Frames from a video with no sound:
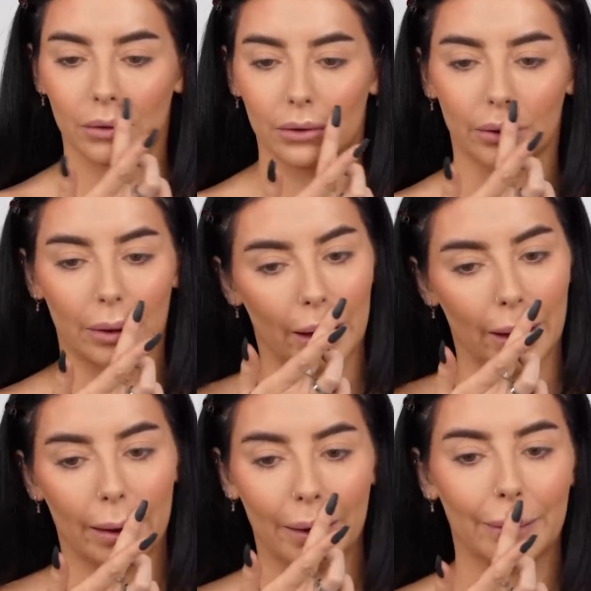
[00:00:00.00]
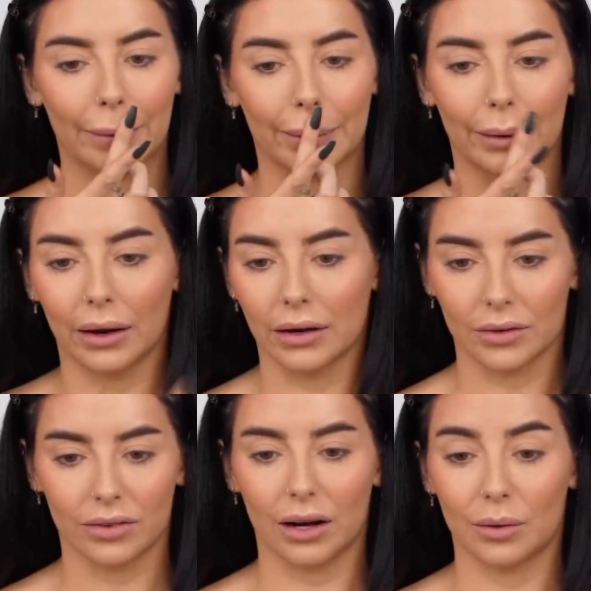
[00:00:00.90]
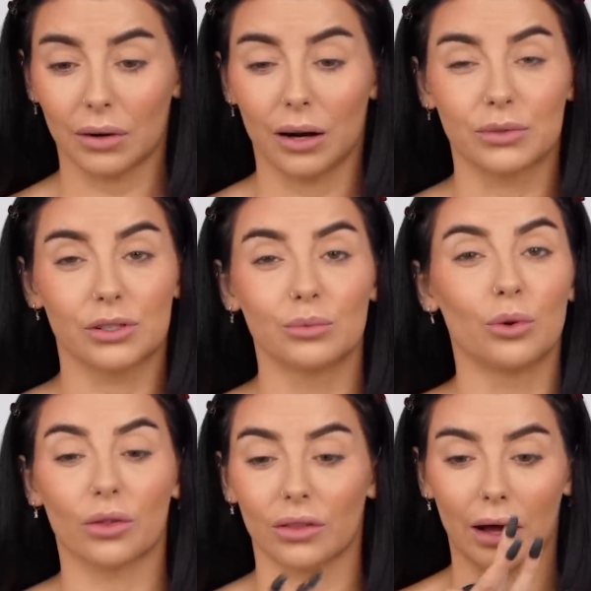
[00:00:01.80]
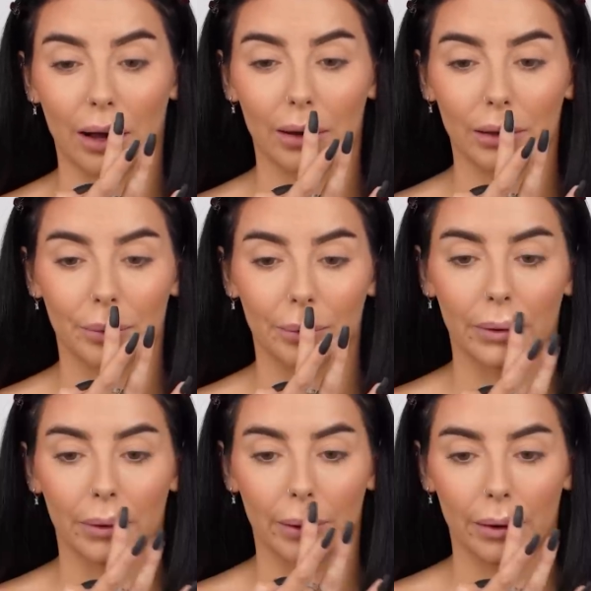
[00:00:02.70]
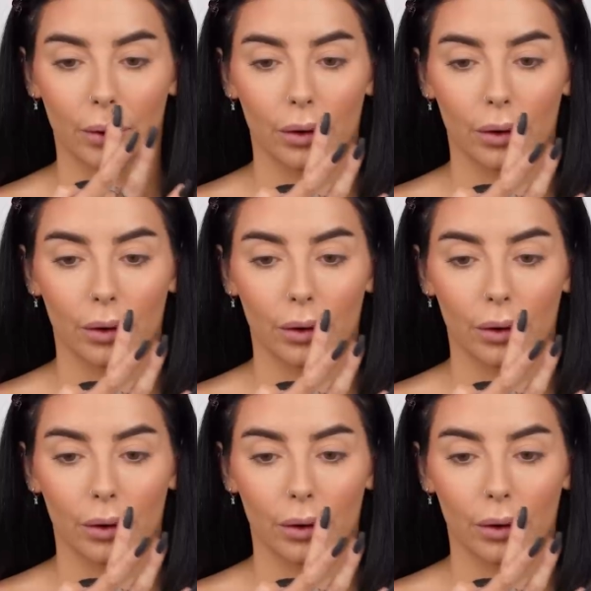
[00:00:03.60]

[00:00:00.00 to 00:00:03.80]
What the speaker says: do that. Just like, in fact, I would do more than that, let's be real here.